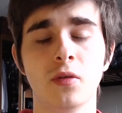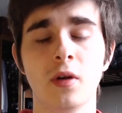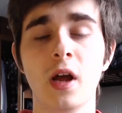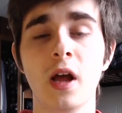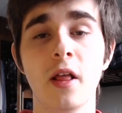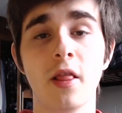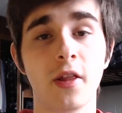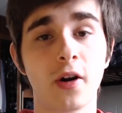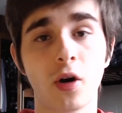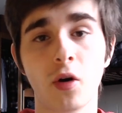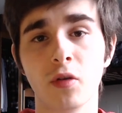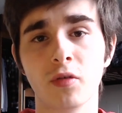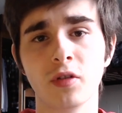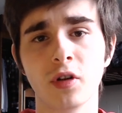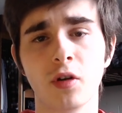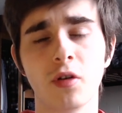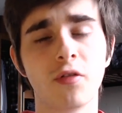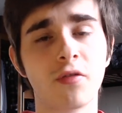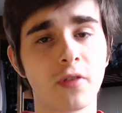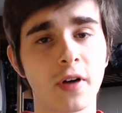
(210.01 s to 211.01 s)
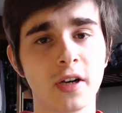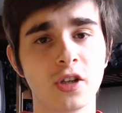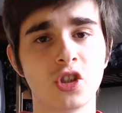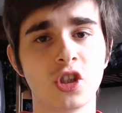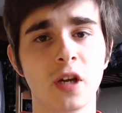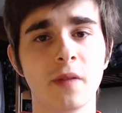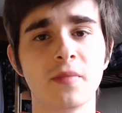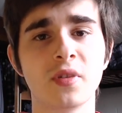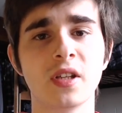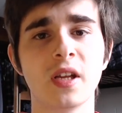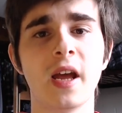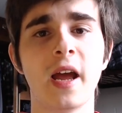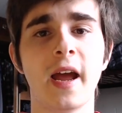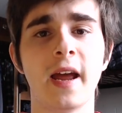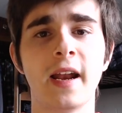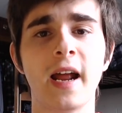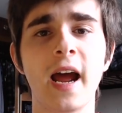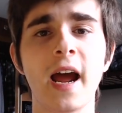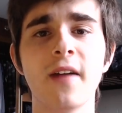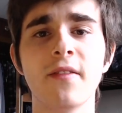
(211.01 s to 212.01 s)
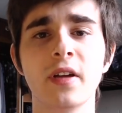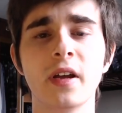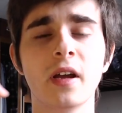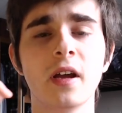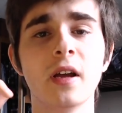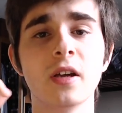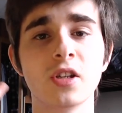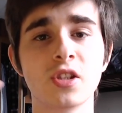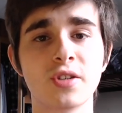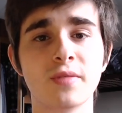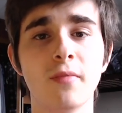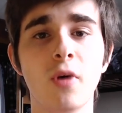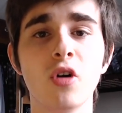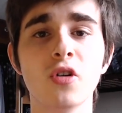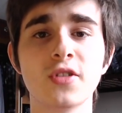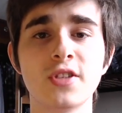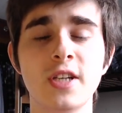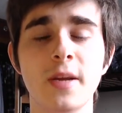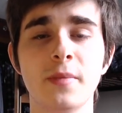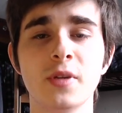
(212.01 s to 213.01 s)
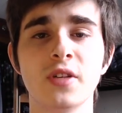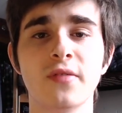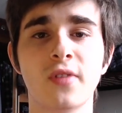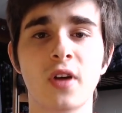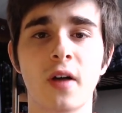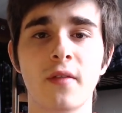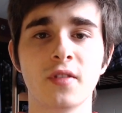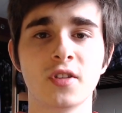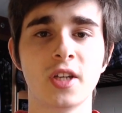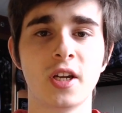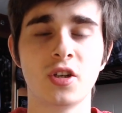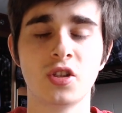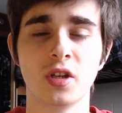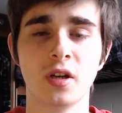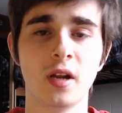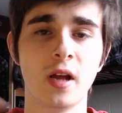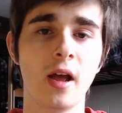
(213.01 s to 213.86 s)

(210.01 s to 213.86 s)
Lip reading: their own little friendships and having small snippets of conversation,